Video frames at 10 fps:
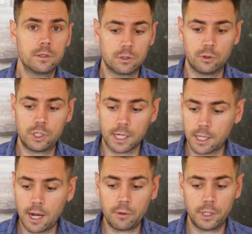So check
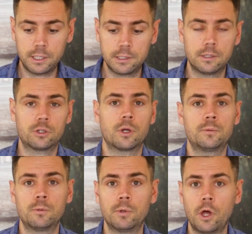that out, linked in the
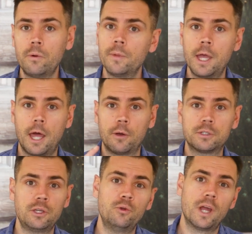description below, and I'll
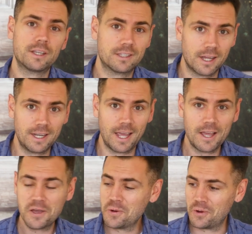see you next
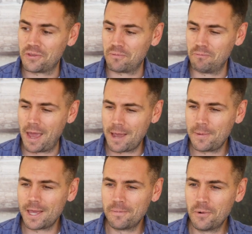Sunday with
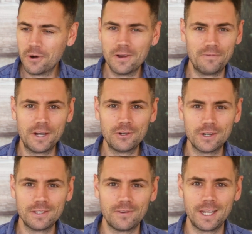maybe a more
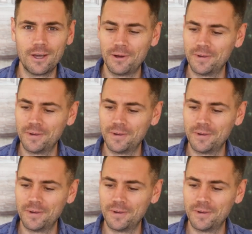adventurous video.